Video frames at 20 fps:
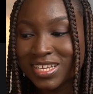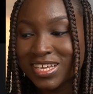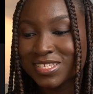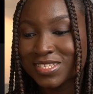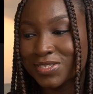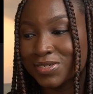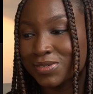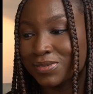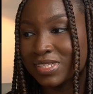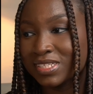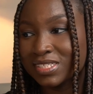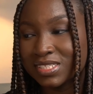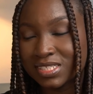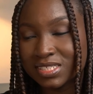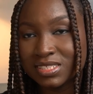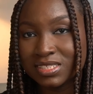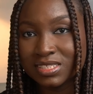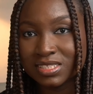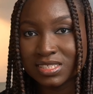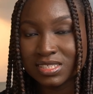So let's
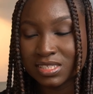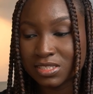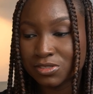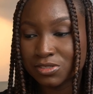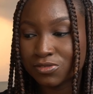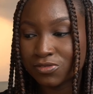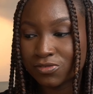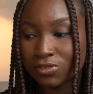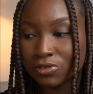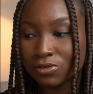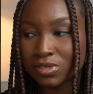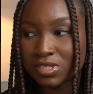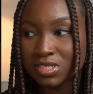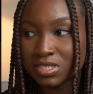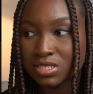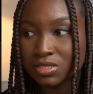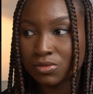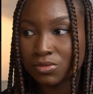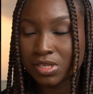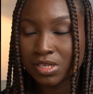send this into Flow and
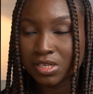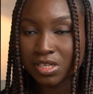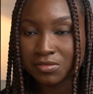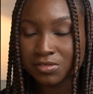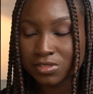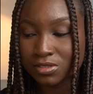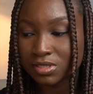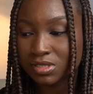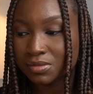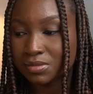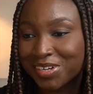see what it gives us.